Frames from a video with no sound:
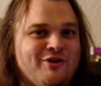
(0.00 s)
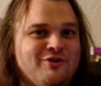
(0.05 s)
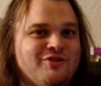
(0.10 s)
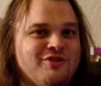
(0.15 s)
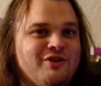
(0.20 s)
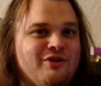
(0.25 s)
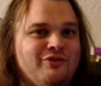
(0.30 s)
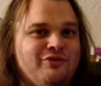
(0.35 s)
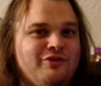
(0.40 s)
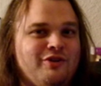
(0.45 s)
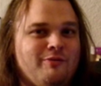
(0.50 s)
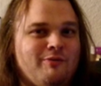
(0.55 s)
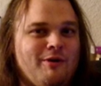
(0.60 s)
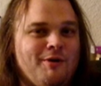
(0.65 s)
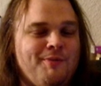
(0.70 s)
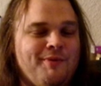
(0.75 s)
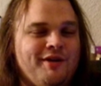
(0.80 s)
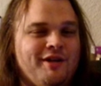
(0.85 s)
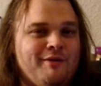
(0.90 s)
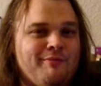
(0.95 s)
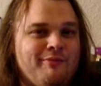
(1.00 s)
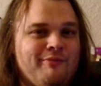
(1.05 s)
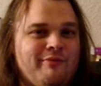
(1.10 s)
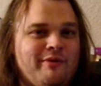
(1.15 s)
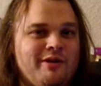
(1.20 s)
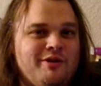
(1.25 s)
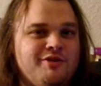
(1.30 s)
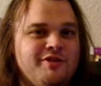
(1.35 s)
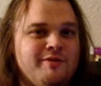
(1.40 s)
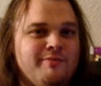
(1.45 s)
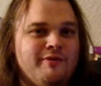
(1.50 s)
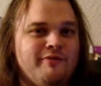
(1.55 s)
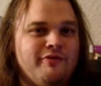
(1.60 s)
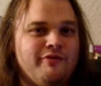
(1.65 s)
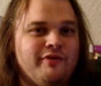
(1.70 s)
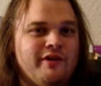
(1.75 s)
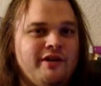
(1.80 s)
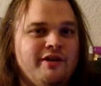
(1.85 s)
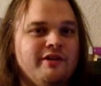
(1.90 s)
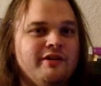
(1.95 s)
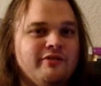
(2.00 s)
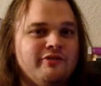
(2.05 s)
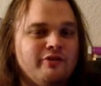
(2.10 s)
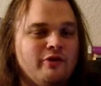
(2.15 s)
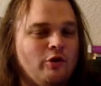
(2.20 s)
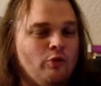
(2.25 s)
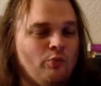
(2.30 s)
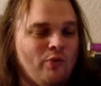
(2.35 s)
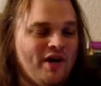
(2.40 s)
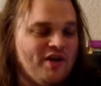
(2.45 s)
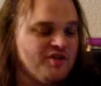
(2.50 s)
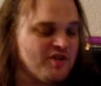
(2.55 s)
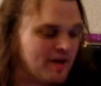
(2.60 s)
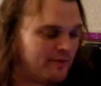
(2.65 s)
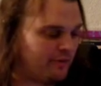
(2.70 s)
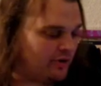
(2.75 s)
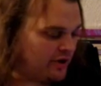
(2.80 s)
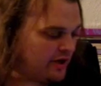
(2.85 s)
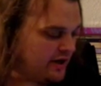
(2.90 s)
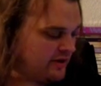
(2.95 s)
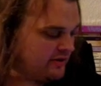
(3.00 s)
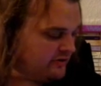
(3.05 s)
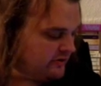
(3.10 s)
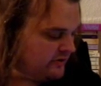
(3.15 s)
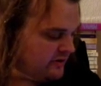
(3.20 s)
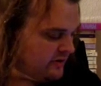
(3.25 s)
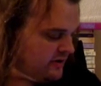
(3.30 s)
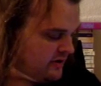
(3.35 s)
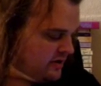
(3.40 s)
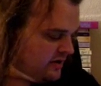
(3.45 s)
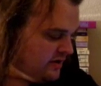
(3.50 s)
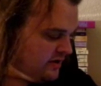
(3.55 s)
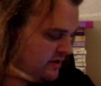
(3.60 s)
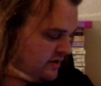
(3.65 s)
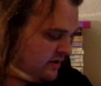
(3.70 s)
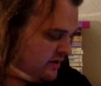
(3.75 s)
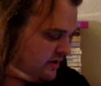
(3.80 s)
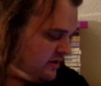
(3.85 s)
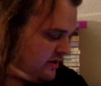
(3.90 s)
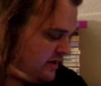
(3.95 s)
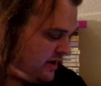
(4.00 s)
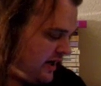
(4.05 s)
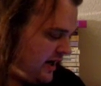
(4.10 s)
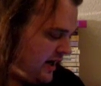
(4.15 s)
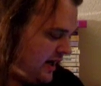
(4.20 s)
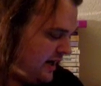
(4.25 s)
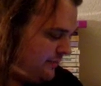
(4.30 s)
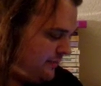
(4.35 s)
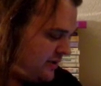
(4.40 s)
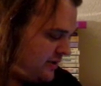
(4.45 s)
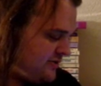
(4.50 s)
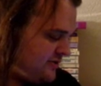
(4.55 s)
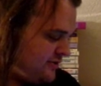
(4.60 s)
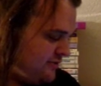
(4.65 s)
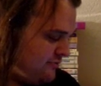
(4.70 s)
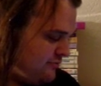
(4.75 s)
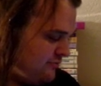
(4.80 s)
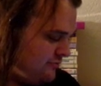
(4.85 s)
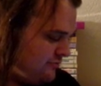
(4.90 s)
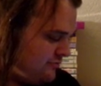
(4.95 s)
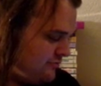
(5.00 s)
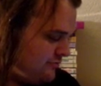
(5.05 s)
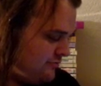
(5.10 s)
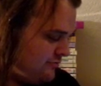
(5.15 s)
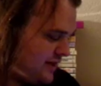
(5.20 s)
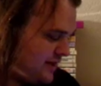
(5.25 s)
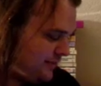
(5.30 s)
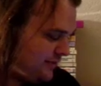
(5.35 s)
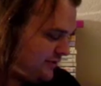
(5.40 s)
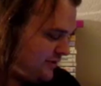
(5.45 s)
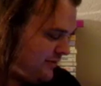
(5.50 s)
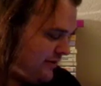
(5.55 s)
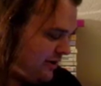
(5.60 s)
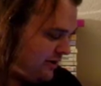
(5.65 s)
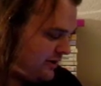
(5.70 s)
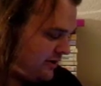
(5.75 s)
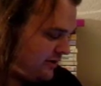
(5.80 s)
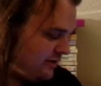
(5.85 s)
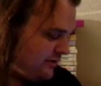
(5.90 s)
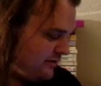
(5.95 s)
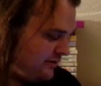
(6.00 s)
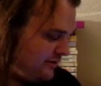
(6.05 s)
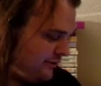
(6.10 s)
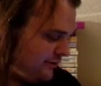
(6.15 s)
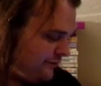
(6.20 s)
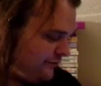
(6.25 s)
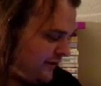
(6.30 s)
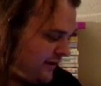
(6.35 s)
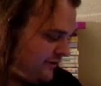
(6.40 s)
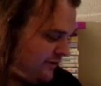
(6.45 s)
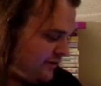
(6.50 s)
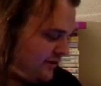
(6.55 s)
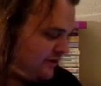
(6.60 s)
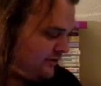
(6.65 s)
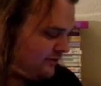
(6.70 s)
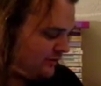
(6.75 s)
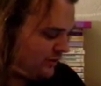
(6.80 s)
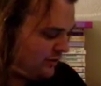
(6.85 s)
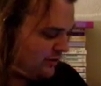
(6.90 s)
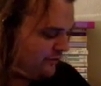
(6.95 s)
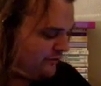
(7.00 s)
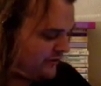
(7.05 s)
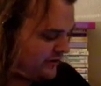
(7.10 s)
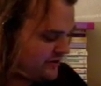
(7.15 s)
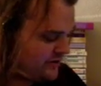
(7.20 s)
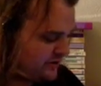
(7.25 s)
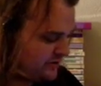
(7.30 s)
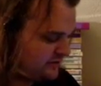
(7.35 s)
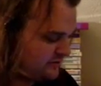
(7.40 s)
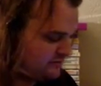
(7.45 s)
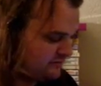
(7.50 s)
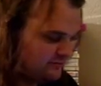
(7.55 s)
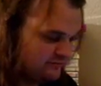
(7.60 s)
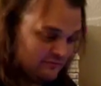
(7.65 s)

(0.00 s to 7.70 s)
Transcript: years ago, so you could probably pick it up for pretty cheap if you find it. It's called Whitechapel Gods. Book 2, Captain America, your favorite historical fiction.